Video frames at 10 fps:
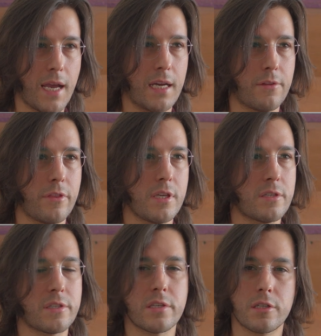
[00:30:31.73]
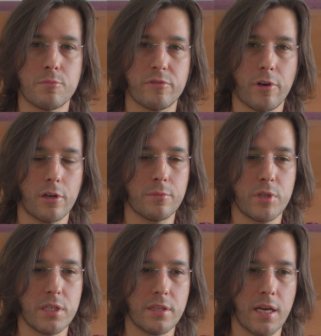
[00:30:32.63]
at the system of
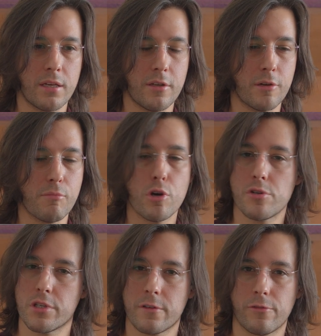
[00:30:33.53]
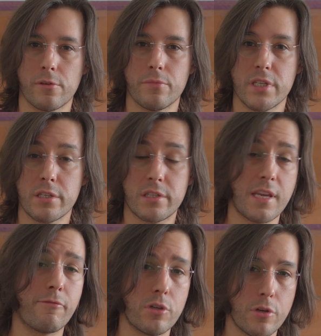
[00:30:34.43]
harmony that emerges from the
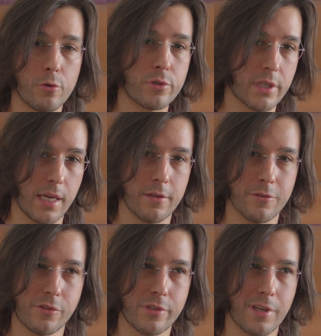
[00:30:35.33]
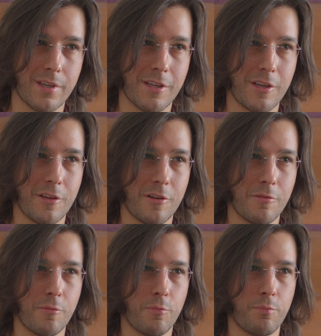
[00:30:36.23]
7-note scales,
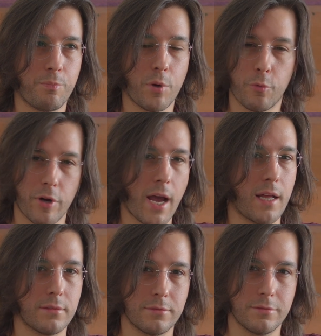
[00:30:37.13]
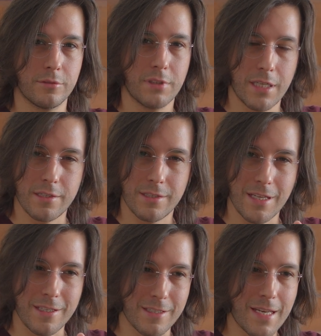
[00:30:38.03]
but we're not.
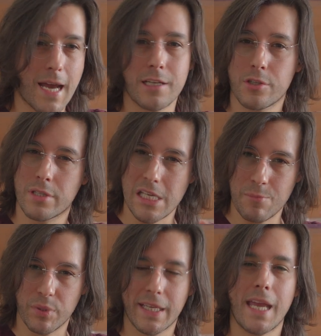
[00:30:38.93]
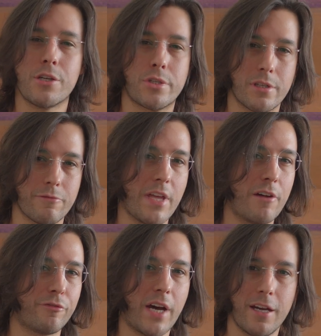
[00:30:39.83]
It's not. It's just the implication of
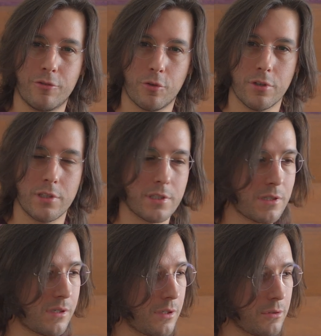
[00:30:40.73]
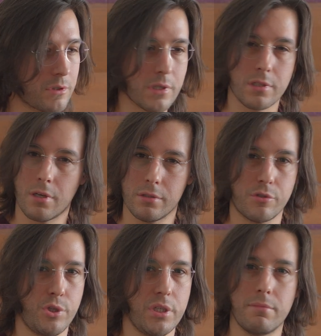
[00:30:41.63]
that 5 chord. It's still just all
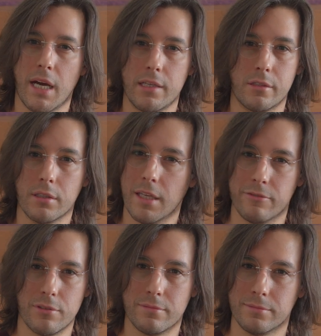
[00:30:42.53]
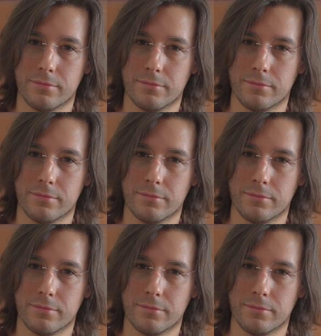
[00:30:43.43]
G minor 11.